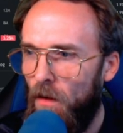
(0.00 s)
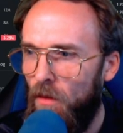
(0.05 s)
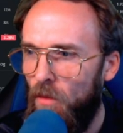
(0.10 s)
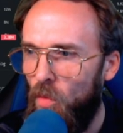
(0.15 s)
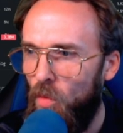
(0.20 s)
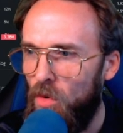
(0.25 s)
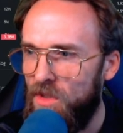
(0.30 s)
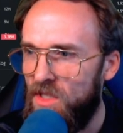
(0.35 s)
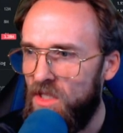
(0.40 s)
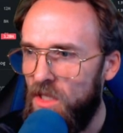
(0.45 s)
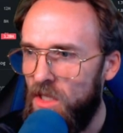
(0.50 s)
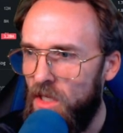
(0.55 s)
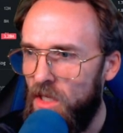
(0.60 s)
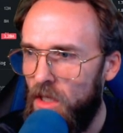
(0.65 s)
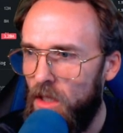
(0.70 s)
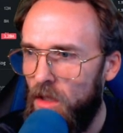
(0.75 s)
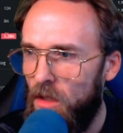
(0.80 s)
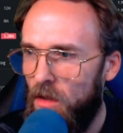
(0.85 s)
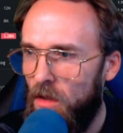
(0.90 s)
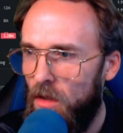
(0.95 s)
We'll
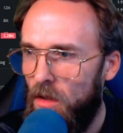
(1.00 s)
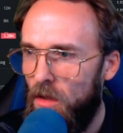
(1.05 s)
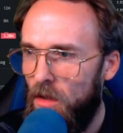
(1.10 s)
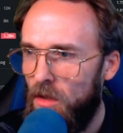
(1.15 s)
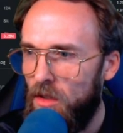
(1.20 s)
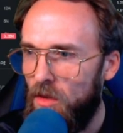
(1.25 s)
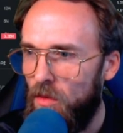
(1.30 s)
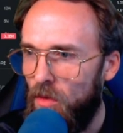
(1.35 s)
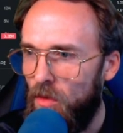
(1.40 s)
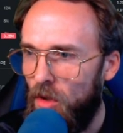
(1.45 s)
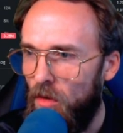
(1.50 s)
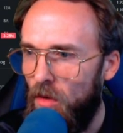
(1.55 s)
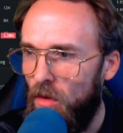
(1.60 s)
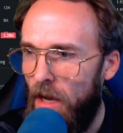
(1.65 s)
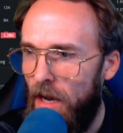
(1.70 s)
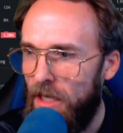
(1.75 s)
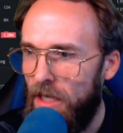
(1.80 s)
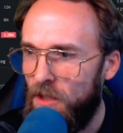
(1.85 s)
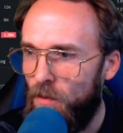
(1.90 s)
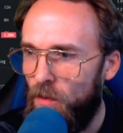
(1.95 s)
see. So we'll go
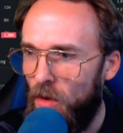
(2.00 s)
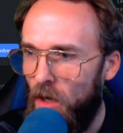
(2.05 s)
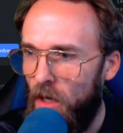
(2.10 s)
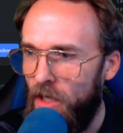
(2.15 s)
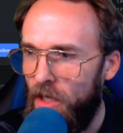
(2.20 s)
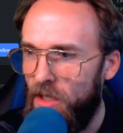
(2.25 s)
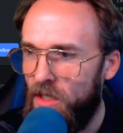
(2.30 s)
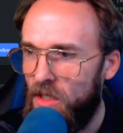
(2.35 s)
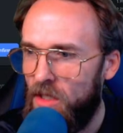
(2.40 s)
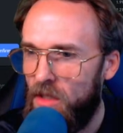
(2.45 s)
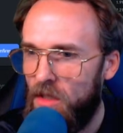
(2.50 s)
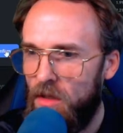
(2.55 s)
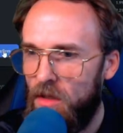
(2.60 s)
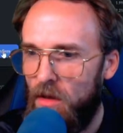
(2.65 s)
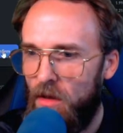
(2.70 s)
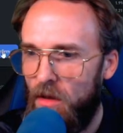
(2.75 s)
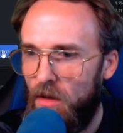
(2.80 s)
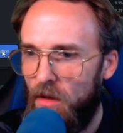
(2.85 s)
last price.